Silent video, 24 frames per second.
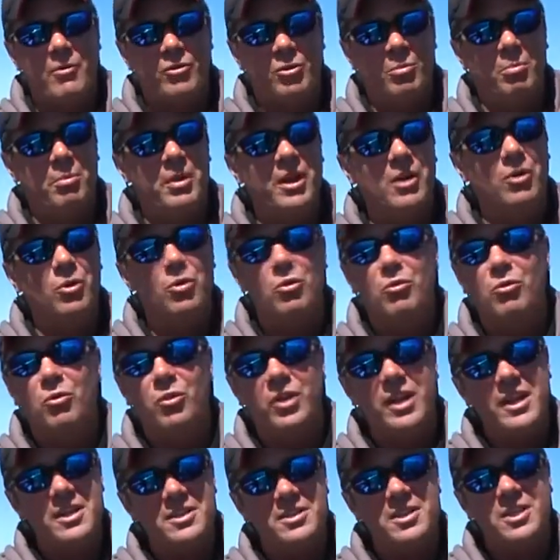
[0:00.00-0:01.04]
That was a big
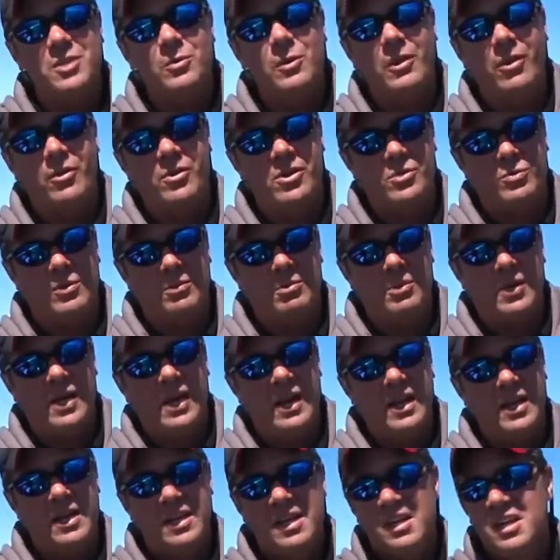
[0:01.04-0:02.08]
old 18-wheeler just went
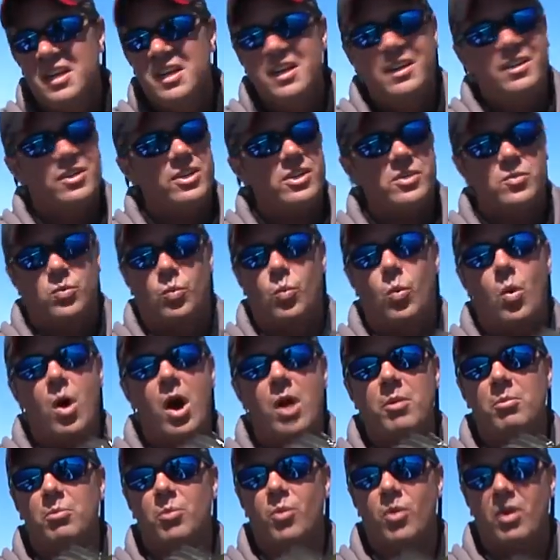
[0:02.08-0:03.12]
by. Just
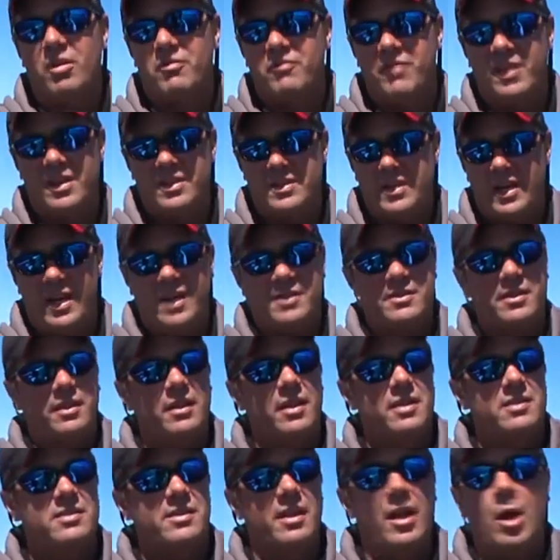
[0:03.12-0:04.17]
one more
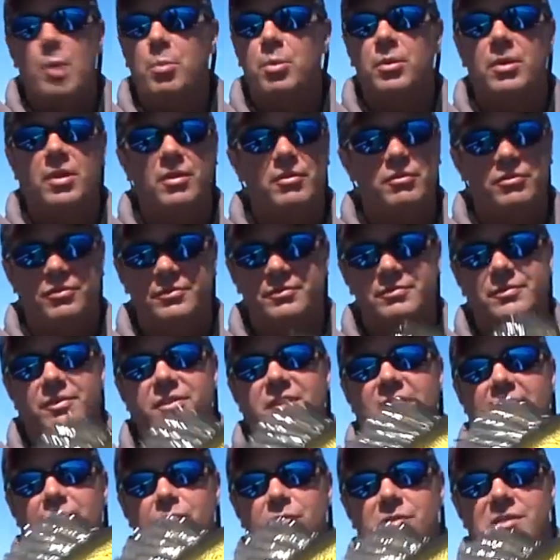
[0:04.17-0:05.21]
fantastic example of
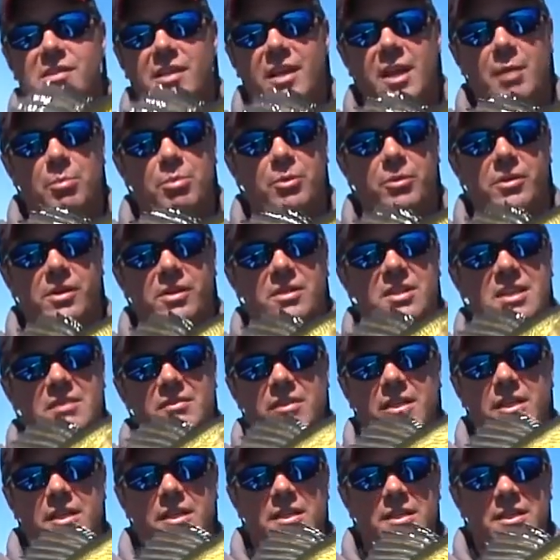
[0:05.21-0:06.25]
Devil's Lake
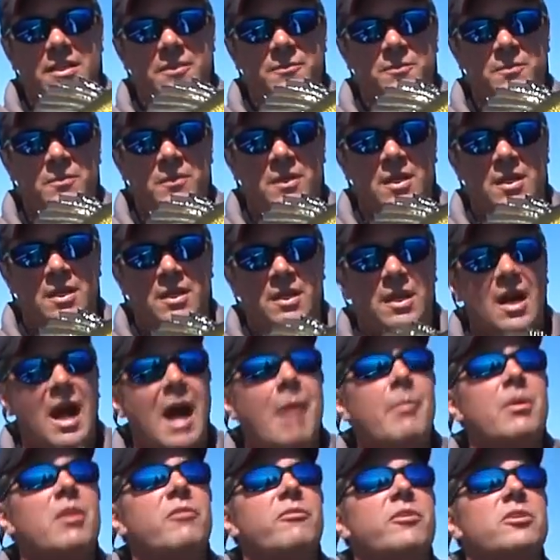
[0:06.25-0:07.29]
productivity.
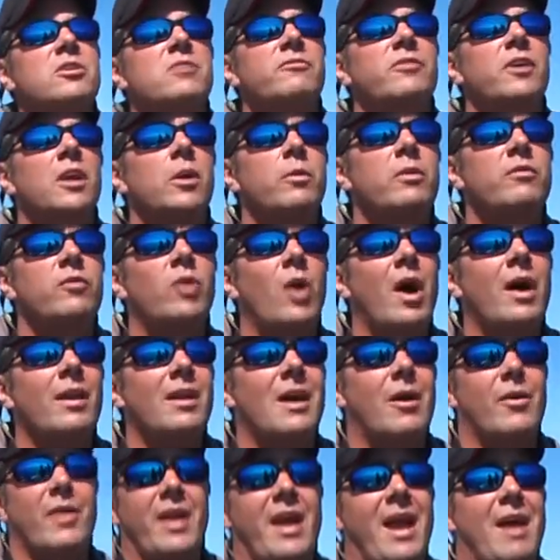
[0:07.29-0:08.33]
How many fish you figure we've caught
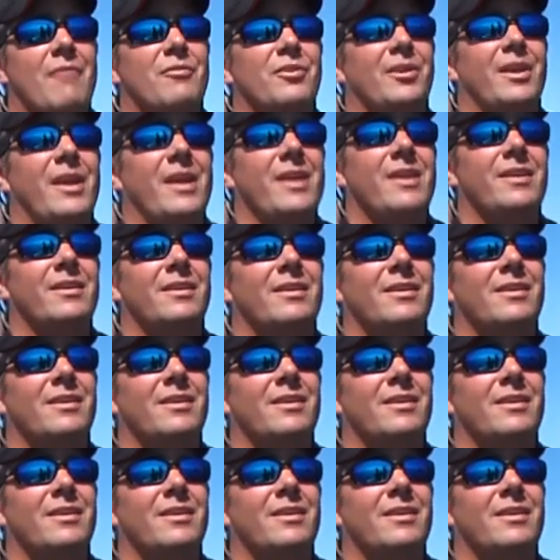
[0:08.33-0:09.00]
now in a half a day?